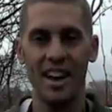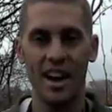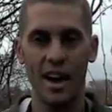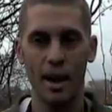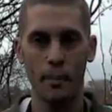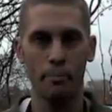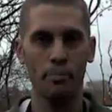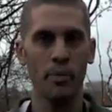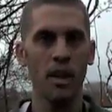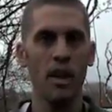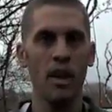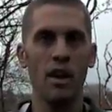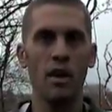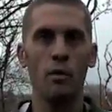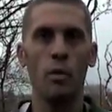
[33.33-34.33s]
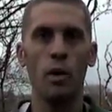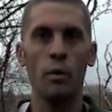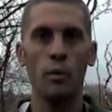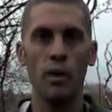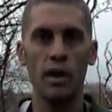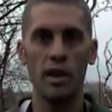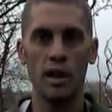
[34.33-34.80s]
Um,
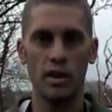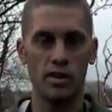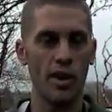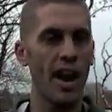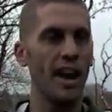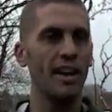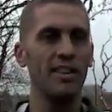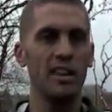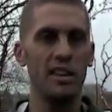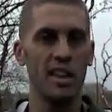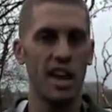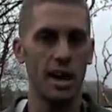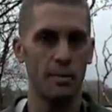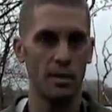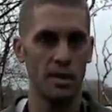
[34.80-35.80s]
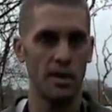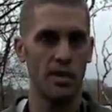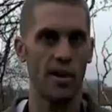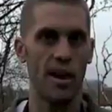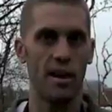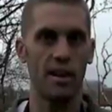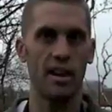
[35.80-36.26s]
when we are tracking these animals
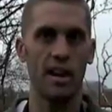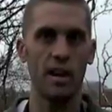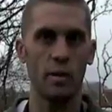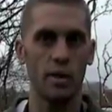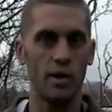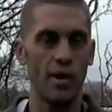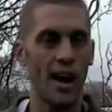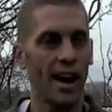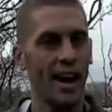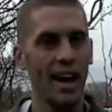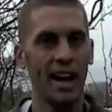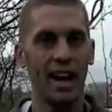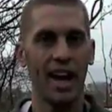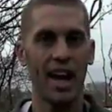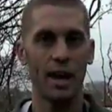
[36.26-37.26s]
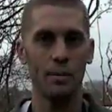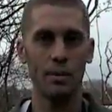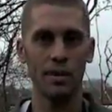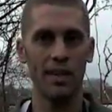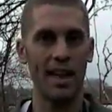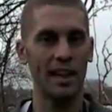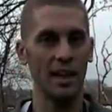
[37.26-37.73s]
around here, we're tracking an
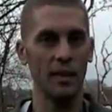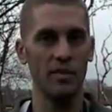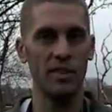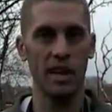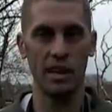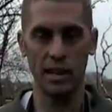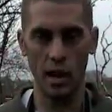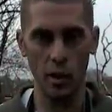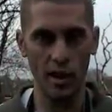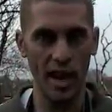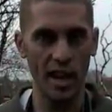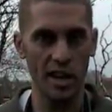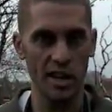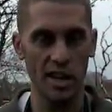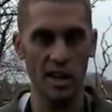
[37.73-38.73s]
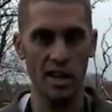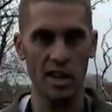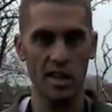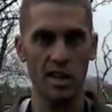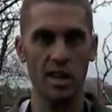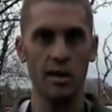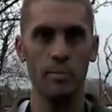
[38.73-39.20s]
animal that lives at low
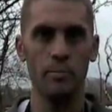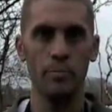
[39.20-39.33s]
densities,